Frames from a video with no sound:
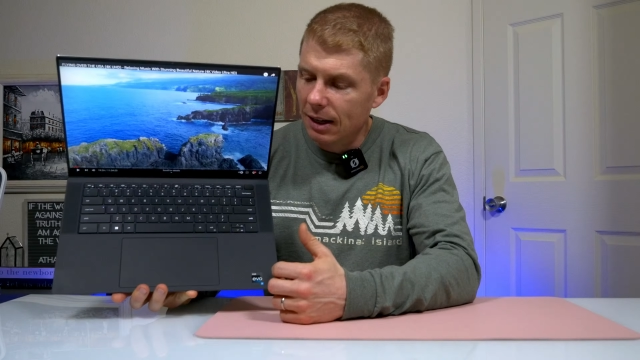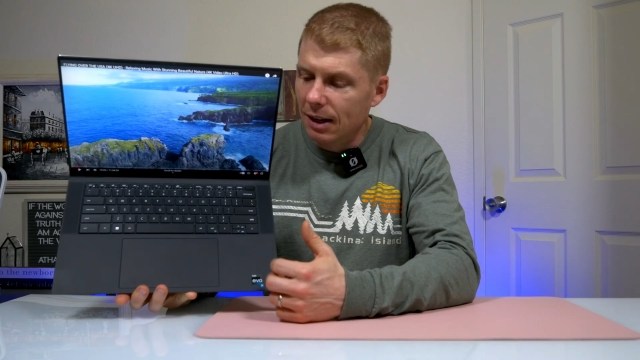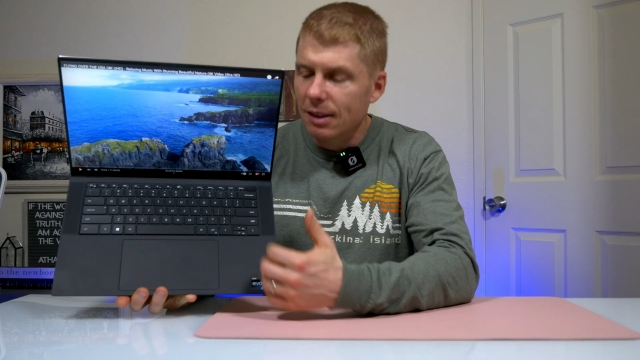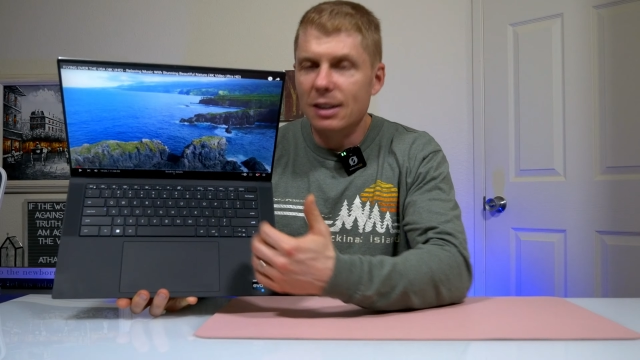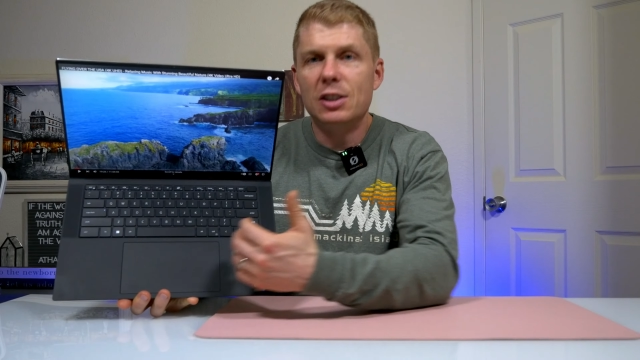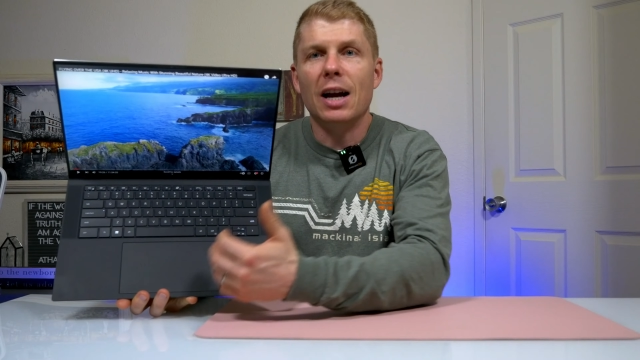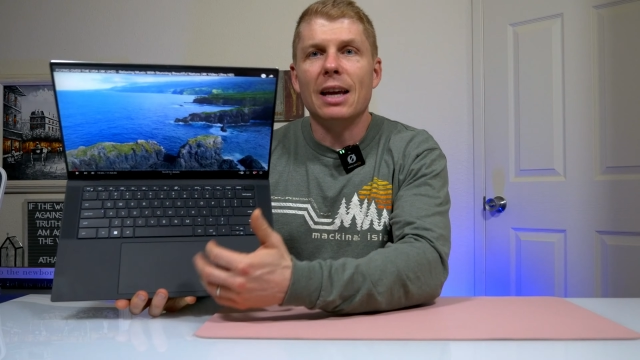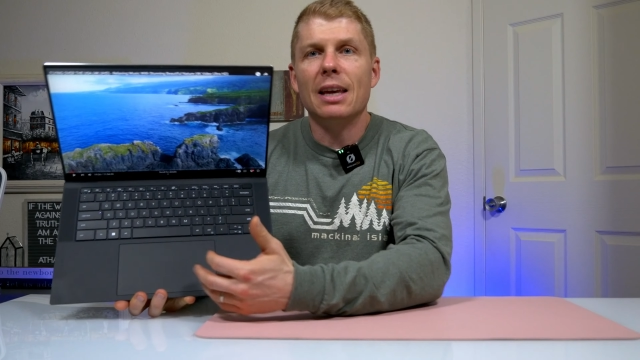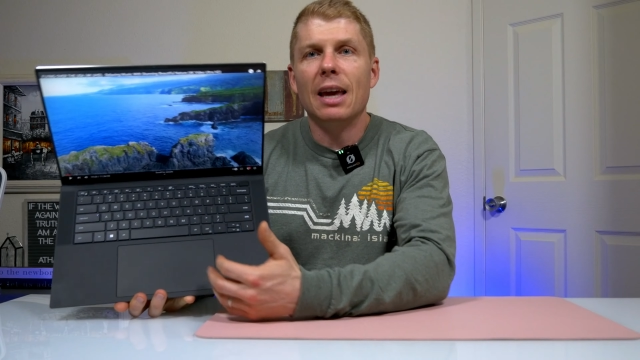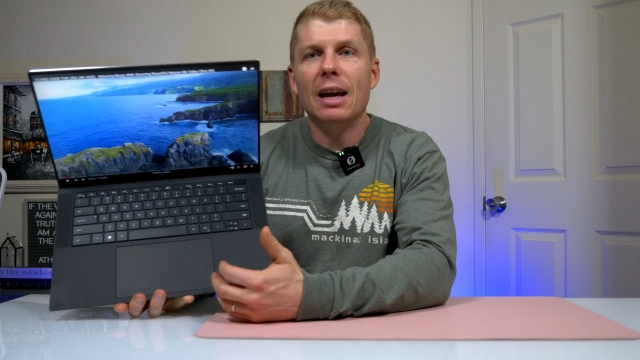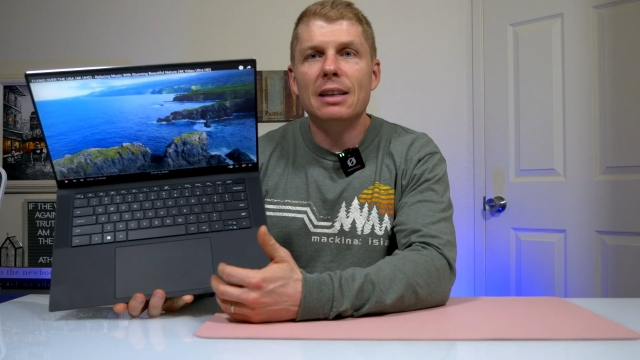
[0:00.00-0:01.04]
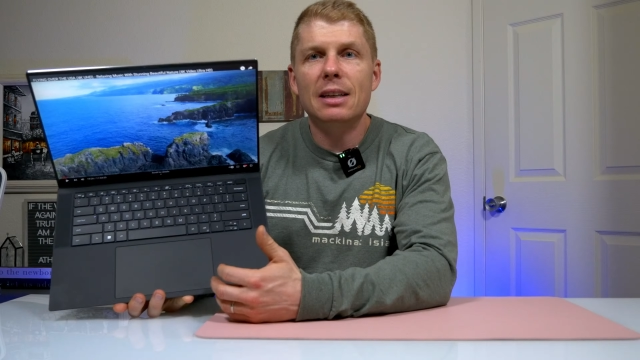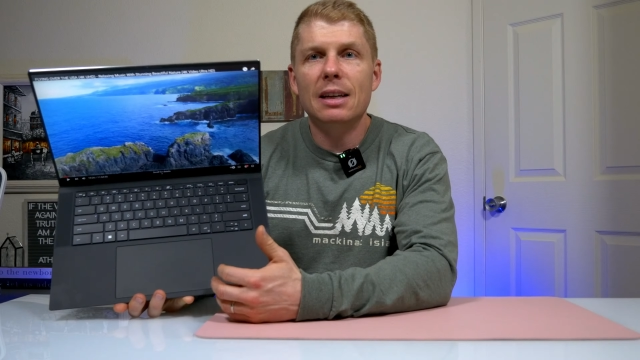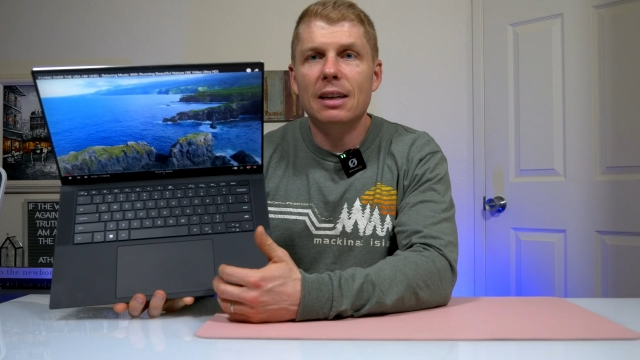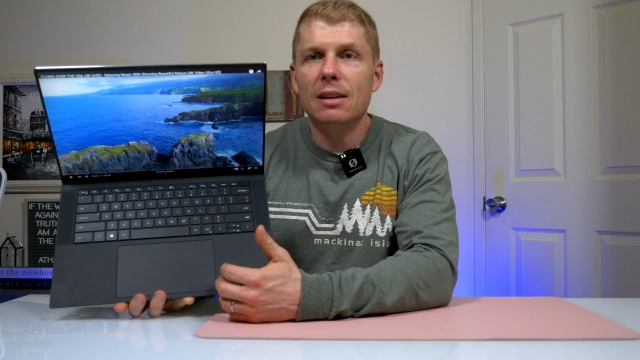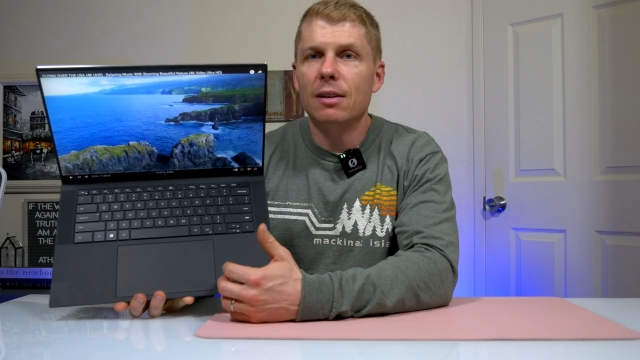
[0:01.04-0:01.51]
the
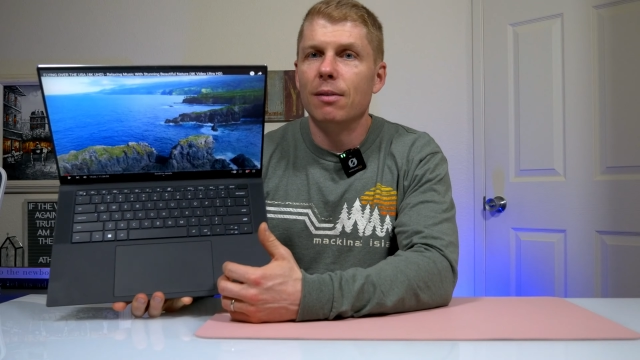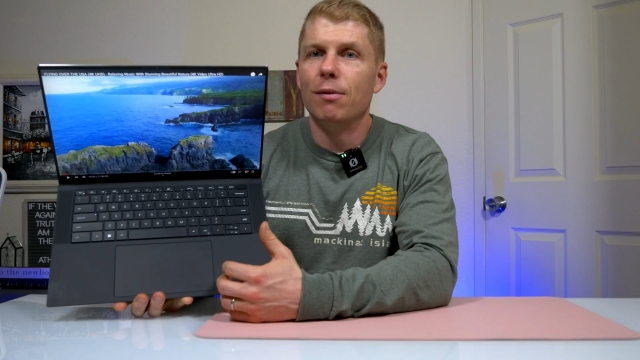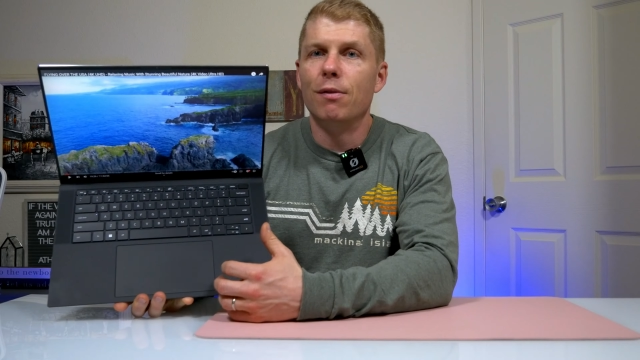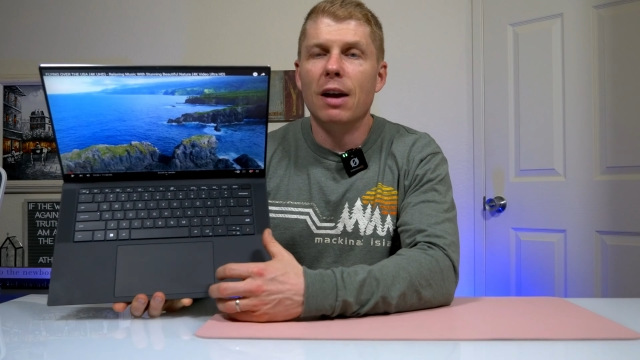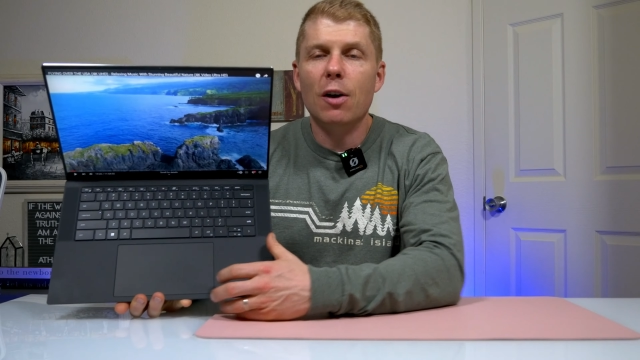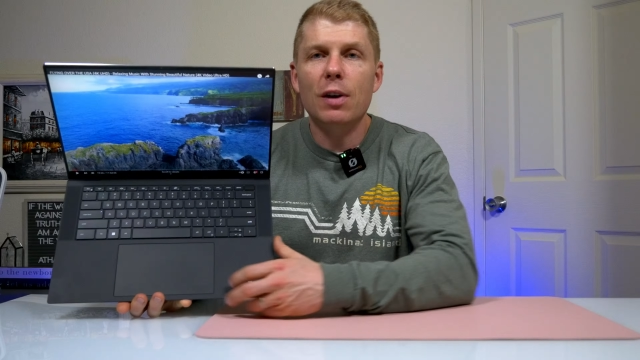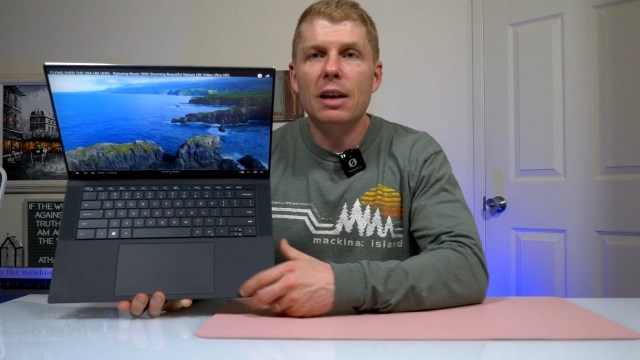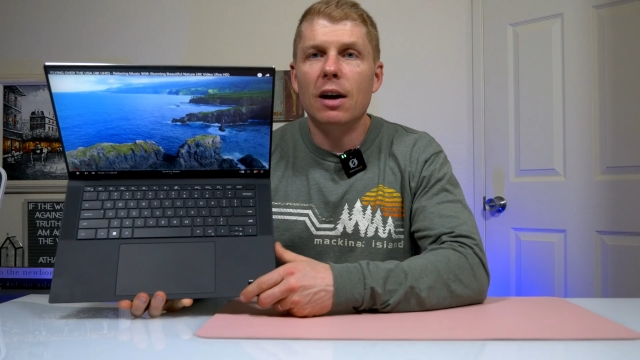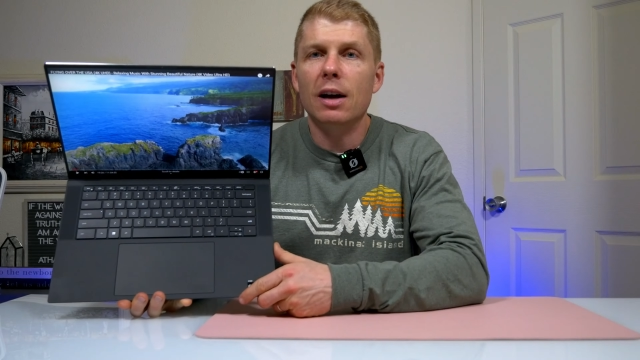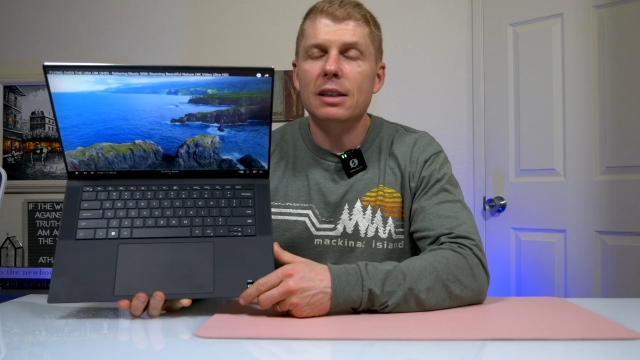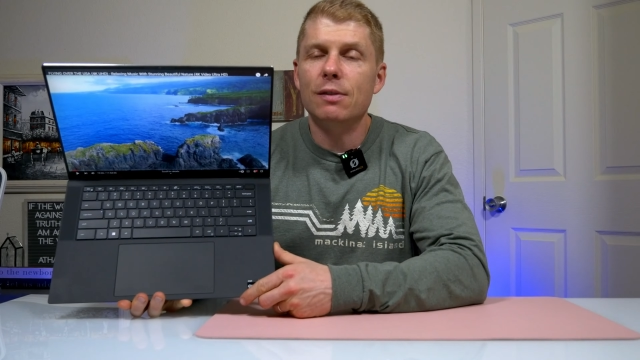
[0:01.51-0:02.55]
gigantic, very nice,